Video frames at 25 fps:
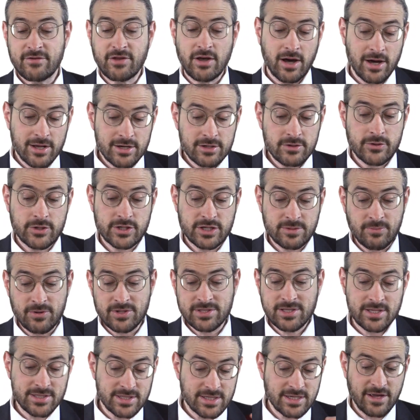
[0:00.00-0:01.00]
idol worshiper
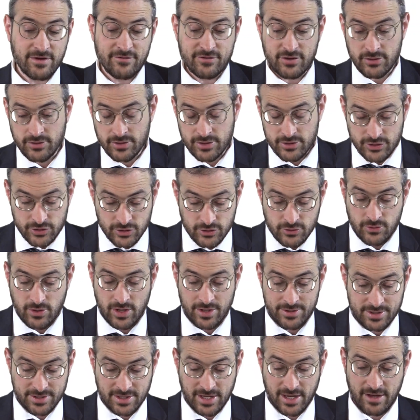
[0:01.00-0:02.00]
sends a gift to the Jew
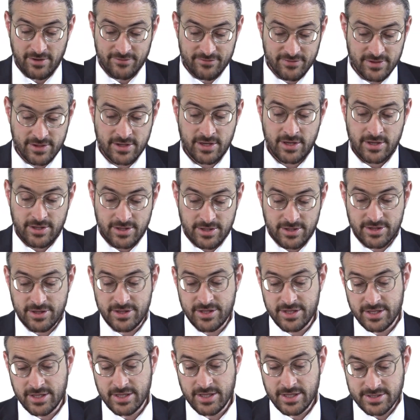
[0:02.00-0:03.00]
on the day of
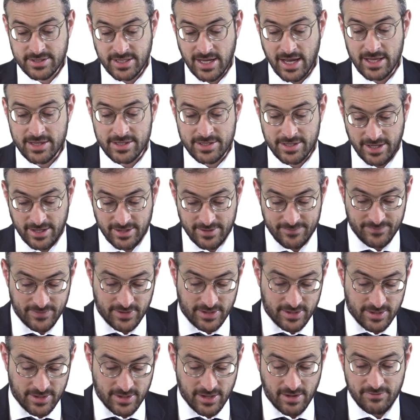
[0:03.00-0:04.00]
his holiday,
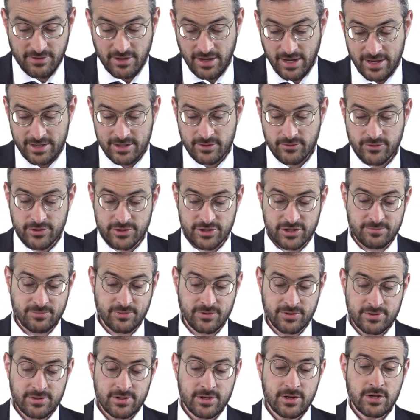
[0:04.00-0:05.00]
of the idol
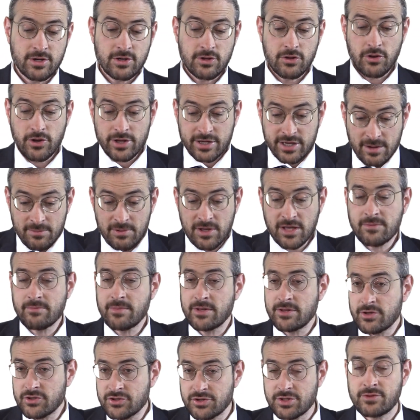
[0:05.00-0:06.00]
worshiper,
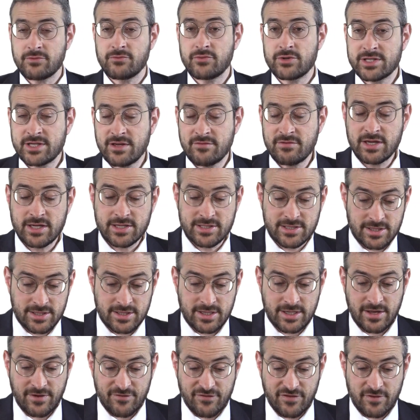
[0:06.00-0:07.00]
and you shouldn't receive the,
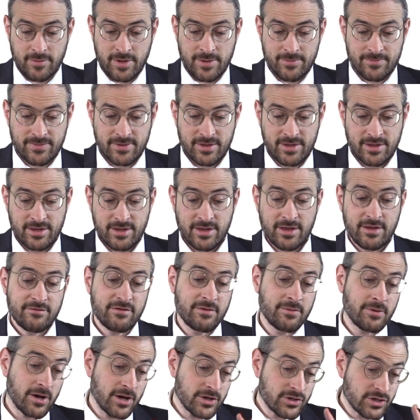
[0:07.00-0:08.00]
the gift from him.
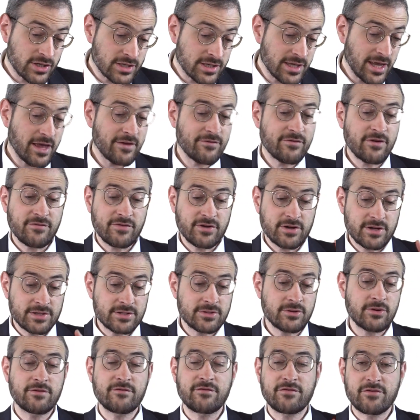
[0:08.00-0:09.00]
If you're
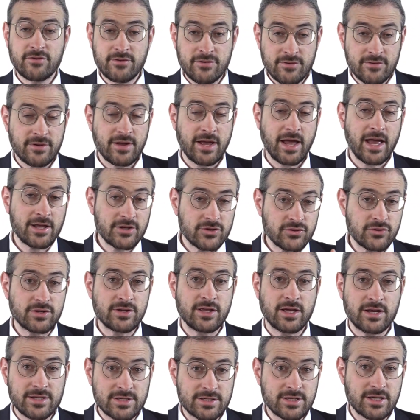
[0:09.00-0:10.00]
concerned for hatred
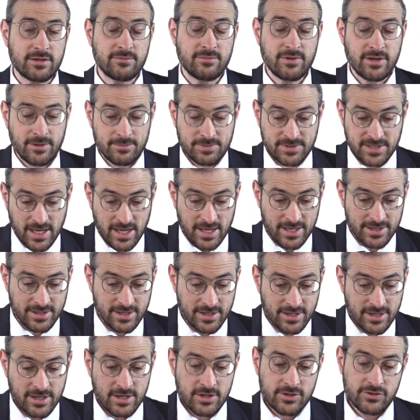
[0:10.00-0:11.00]
that he's going to be
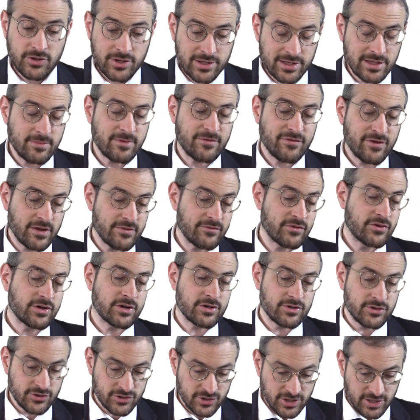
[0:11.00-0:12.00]
upset,
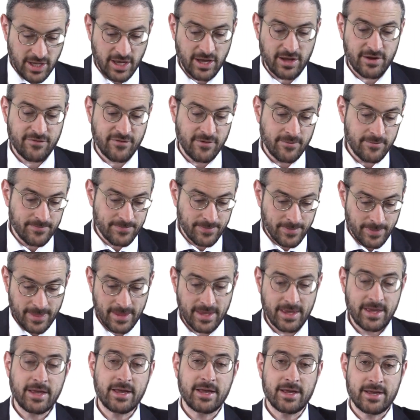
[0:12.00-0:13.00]
you should take from
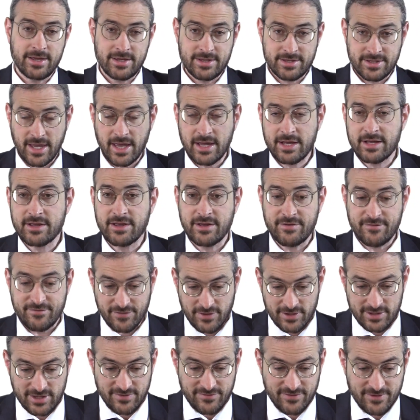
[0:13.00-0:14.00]
eh, eh, take it in
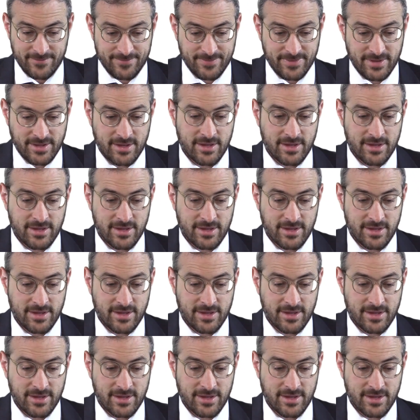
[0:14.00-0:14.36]
front of him.